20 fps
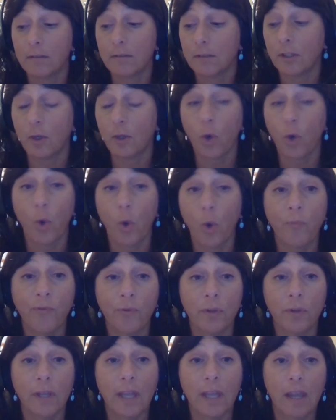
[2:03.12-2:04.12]
you know,
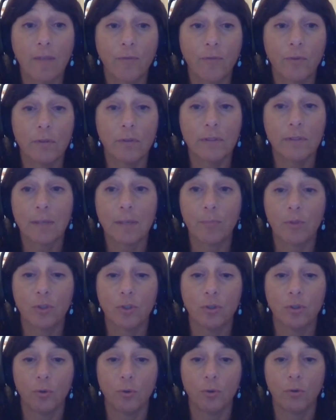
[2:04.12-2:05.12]
hopefully after this
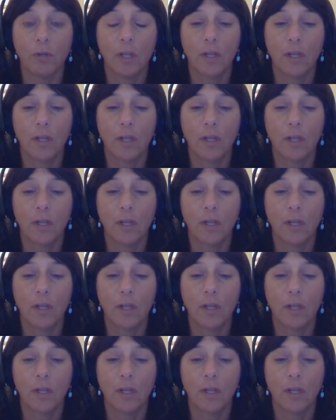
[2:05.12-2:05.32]
episode,